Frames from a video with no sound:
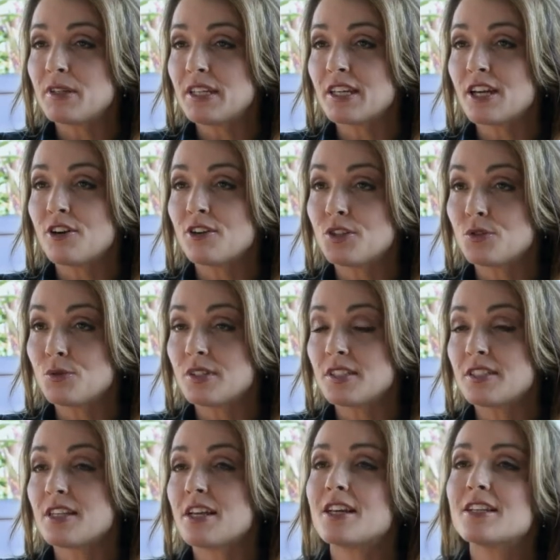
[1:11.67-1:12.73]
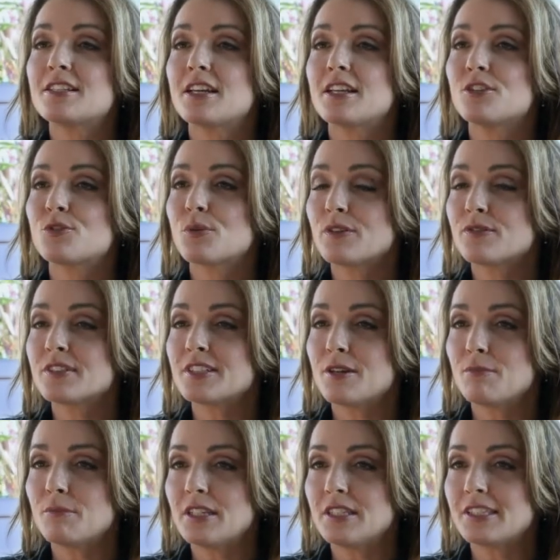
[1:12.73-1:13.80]
be encouraged to attend twelve-step
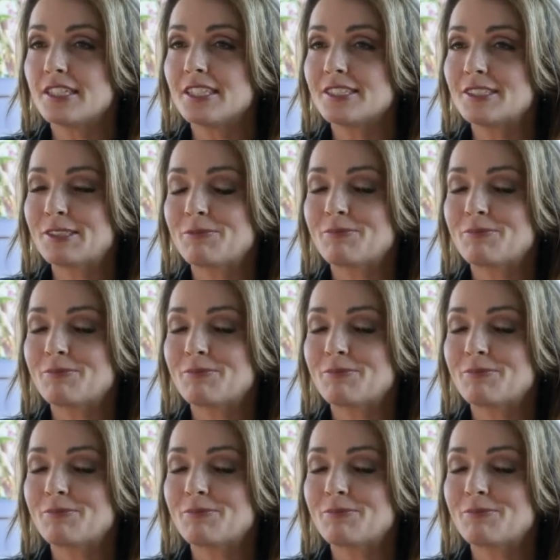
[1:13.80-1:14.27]
meetings.